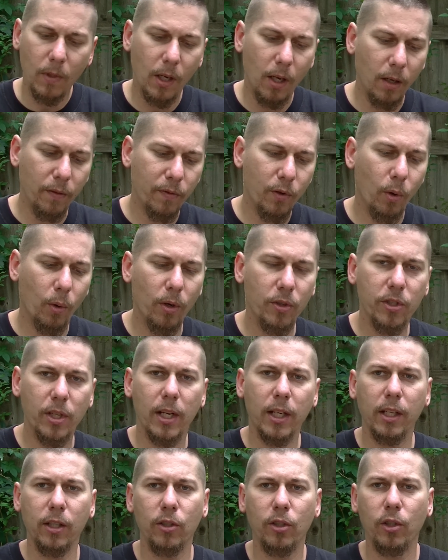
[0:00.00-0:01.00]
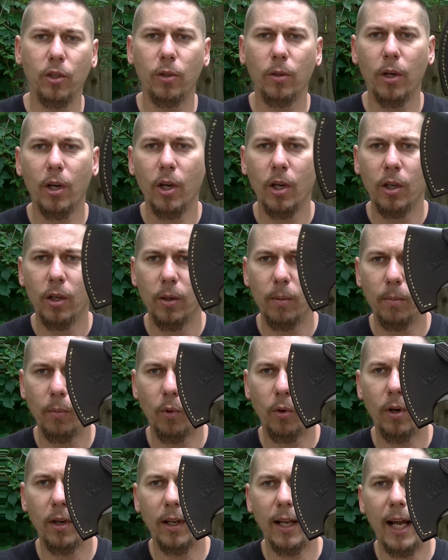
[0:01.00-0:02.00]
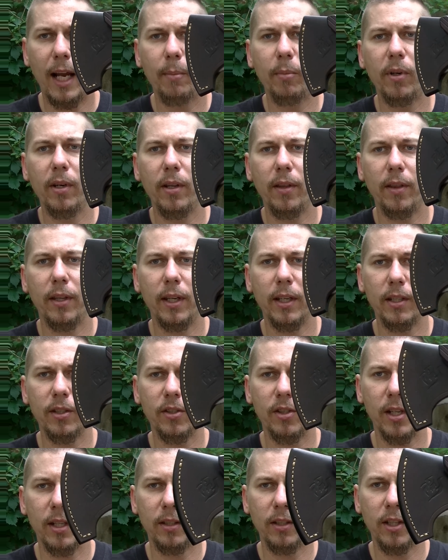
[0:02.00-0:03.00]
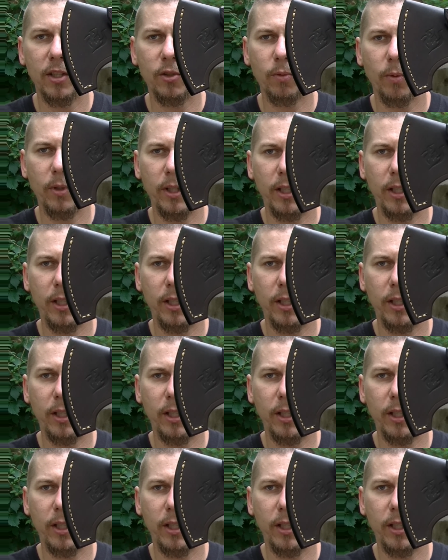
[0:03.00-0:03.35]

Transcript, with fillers: of course I can do more elaborate things like this one